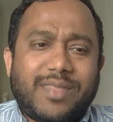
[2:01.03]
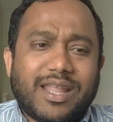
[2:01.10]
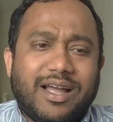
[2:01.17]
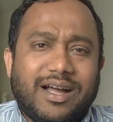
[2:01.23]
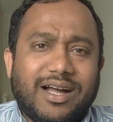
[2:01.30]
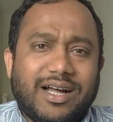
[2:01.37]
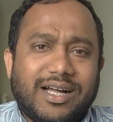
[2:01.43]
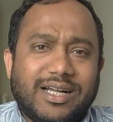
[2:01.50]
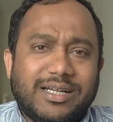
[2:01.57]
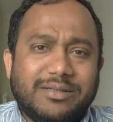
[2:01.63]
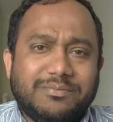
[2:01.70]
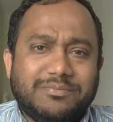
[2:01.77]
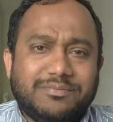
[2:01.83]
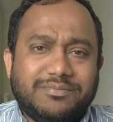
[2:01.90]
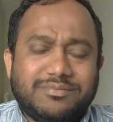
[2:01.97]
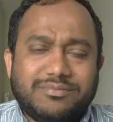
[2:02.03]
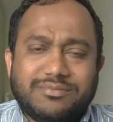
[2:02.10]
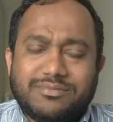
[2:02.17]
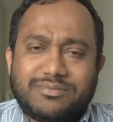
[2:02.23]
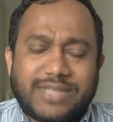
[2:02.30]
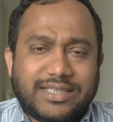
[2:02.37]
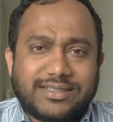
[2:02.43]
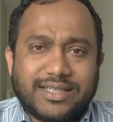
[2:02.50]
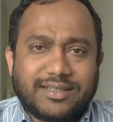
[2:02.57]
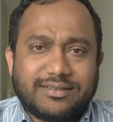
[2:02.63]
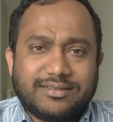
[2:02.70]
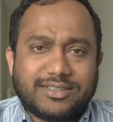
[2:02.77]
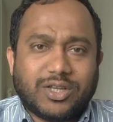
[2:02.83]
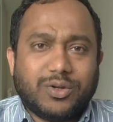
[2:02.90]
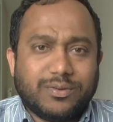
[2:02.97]
That's
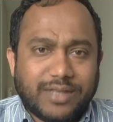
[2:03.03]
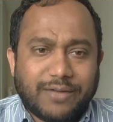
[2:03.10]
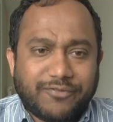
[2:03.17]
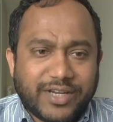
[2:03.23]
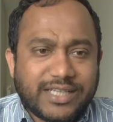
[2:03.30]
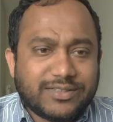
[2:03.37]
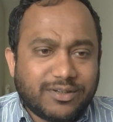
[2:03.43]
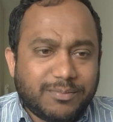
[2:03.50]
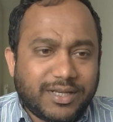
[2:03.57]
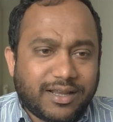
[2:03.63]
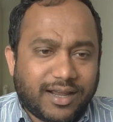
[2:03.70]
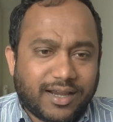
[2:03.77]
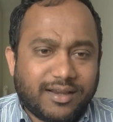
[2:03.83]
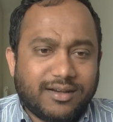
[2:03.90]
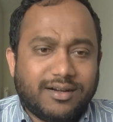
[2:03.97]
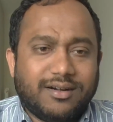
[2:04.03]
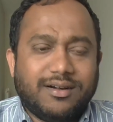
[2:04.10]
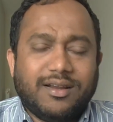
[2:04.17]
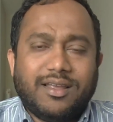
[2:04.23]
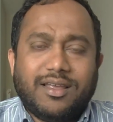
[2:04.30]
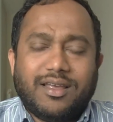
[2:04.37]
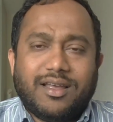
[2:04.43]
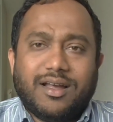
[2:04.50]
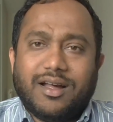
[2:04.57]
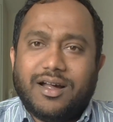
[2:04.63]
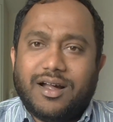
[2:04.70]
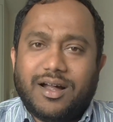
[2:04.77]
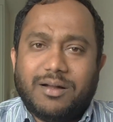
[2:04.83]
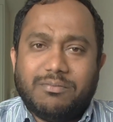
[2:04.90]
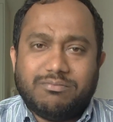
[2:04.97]
it. So the fees will be higher.
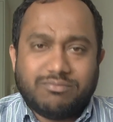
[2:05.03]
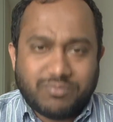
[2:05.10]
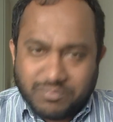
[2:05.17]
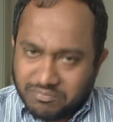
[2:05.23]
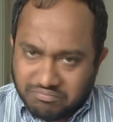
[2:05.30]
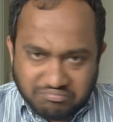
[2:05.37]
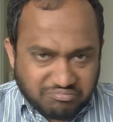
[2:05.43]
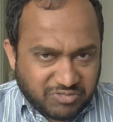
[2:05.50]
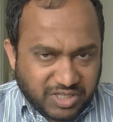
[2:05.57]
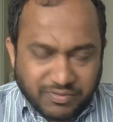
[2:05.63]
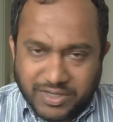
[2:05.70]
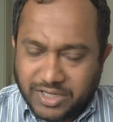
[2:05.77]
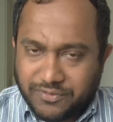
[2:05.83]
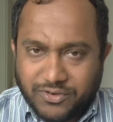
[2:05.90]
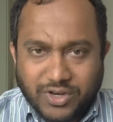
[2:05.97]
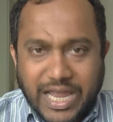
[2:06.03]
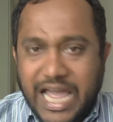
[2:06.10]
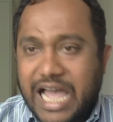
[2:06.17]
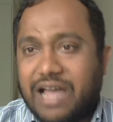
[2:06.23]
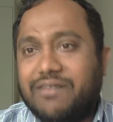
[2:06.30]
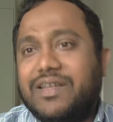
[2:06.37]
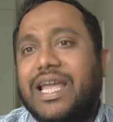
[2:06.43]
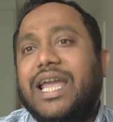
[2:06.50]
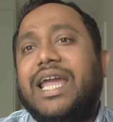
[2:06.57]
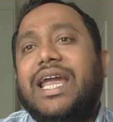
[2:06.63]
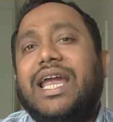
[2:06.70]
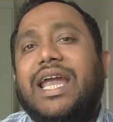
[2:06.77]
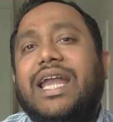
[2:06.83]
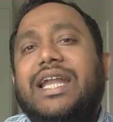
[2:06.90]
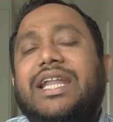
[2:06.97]
Uh, Even if you have
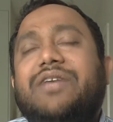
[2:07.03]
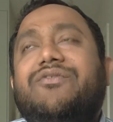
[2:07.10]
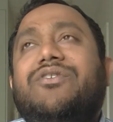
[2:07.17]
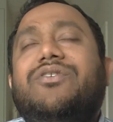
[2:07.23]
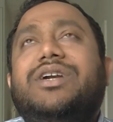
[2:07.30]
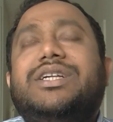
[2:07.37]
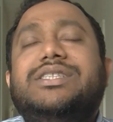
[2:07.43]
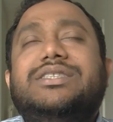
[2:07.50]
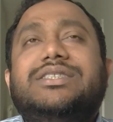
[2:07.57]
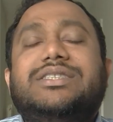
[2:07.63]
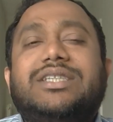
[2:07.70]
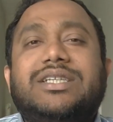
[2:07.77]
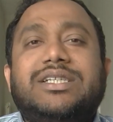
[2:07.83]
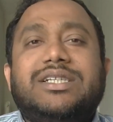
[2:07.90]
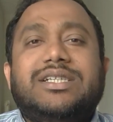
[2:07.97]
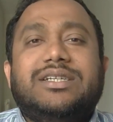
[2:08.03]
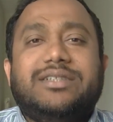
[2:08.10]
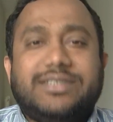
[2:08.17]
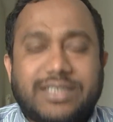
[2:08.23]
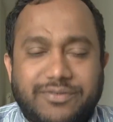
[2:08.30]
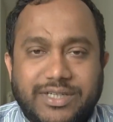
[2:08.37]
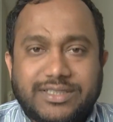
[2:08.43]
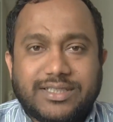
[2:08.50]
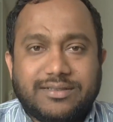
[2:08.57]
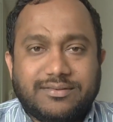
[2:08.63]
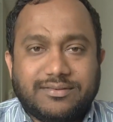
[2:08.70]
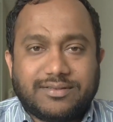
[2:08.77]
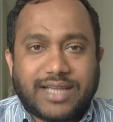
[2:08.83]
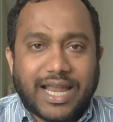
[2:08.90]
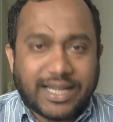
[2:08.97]
a different
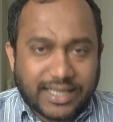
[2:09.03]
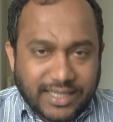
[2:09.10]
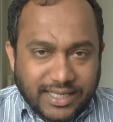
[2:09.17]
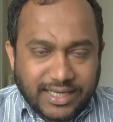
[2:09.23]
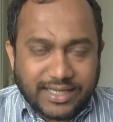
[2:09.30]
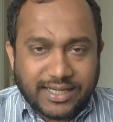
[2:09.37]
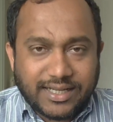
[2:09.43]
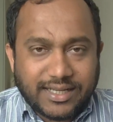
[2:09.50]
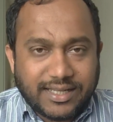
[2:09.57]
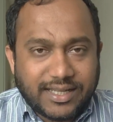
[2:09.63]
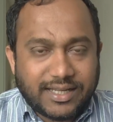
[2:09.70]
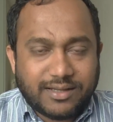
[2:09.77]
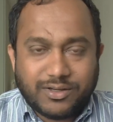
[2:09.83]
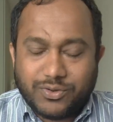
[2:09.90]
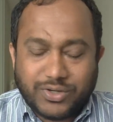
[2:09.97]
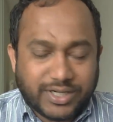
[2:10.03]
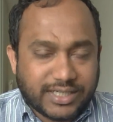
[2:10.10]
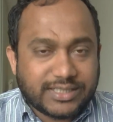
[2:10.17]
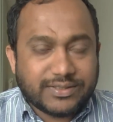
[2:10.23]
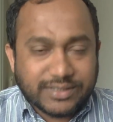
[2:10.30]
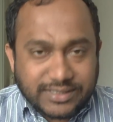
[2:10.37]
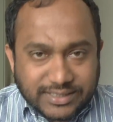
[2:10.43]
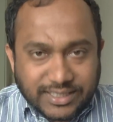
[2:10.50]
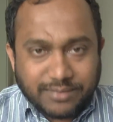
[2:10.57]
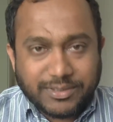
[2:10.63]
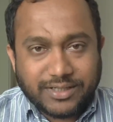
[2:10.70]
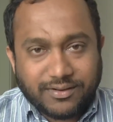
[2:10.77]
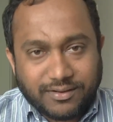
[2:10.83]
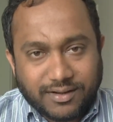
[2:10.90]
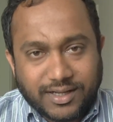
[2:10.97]
reservation category in India, your kids will still
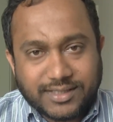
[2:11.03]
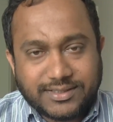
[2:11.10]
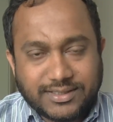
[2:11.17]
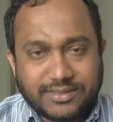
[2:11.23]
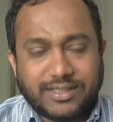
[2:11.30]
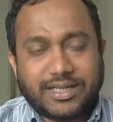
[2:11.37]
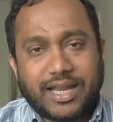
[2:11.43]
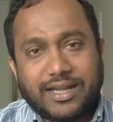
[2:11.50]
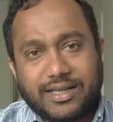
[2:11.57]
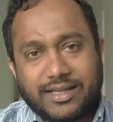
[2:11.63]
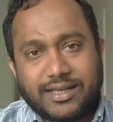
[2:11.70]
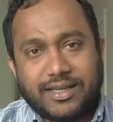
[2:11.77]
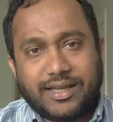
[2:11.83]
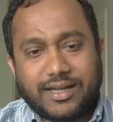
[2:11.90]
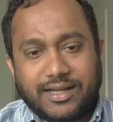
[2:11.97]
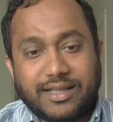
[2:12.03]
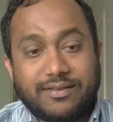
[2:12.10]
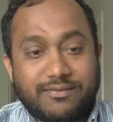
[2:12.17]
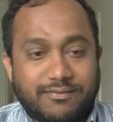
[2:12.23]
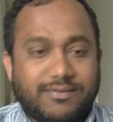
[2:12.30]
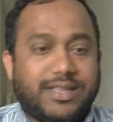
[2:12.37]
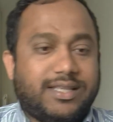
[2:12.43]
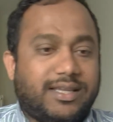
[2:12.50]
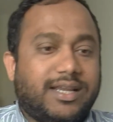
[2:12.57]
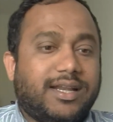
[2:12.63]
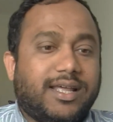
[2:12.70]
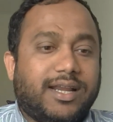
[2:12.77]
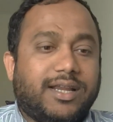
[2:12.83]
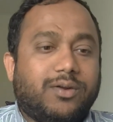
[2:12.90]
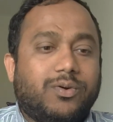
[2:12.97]
be treated as general category and with
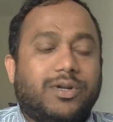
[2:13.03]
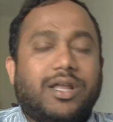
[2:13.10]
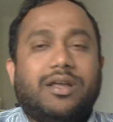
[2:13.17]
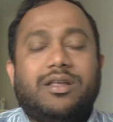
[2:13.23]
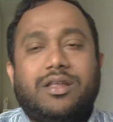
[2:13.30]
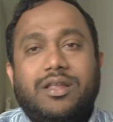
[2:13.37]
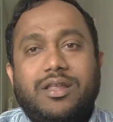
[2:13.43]
NRI quota.